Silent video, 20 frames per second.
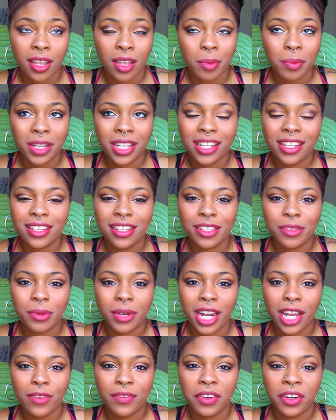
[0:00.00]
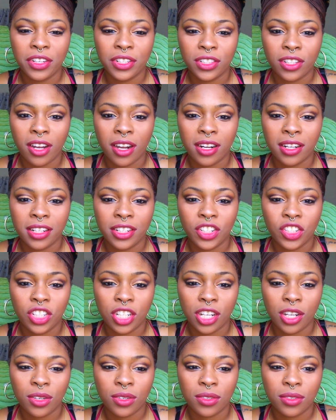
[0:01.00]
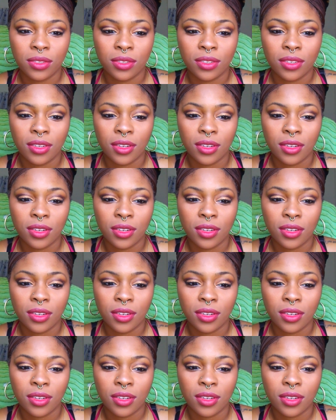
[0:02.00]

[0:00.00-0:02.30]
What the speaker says: because when I first started this channel,